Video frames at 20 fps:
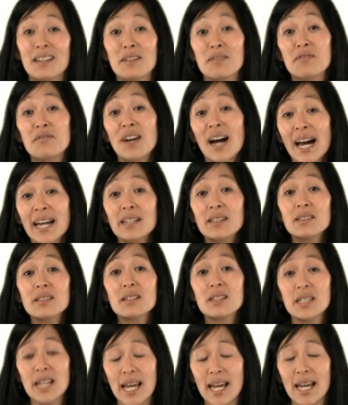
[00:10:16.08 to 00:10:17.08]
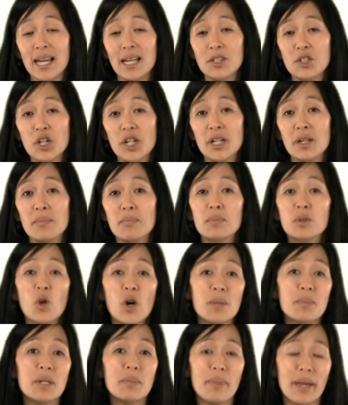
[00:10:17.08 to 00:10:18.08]
The final stage in an
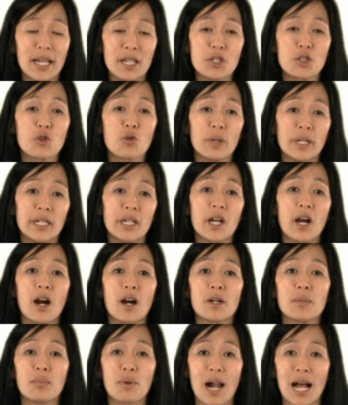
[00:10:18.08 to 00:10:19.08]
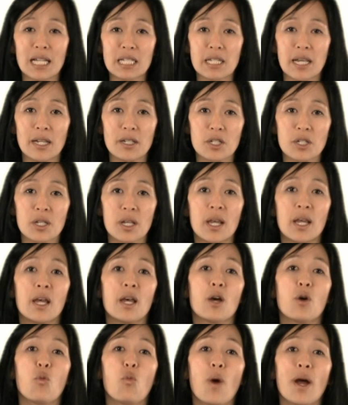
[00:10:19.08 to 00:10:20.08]
employment-based green card process,
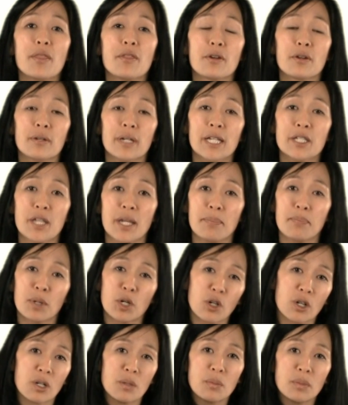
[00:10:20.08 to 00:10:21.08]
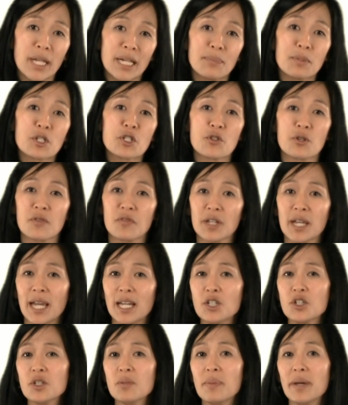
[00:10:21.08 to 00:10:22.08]
whether it's a PERM labor
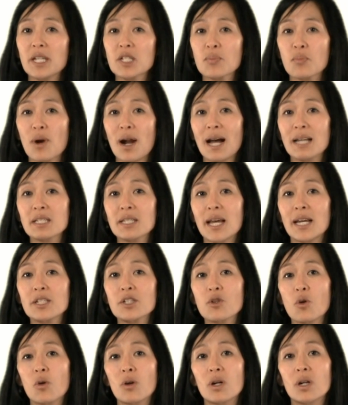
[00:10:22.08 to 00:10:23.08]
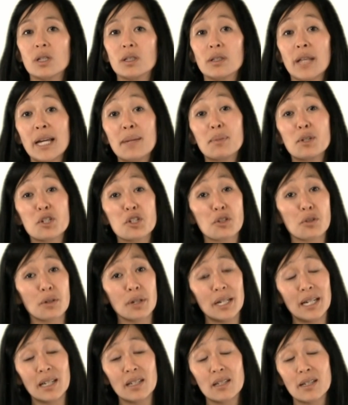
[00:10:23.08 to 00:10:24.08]
certification-based process or a labor
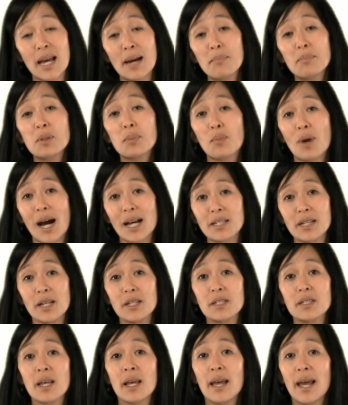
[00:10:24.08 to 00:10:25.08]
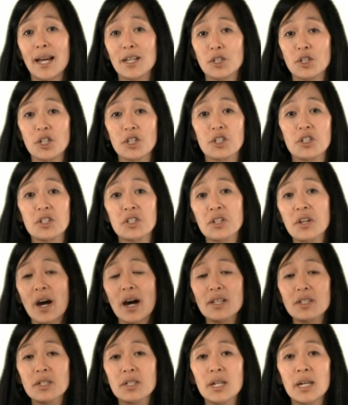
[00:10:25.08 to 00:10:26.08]
cert exempt process, as just
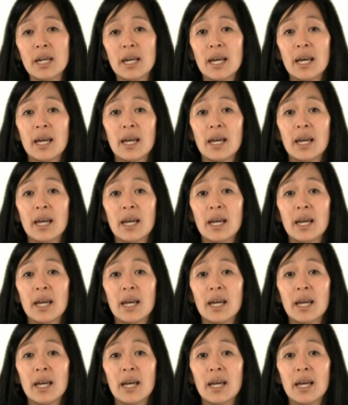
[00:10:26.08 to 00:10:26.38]
discussed,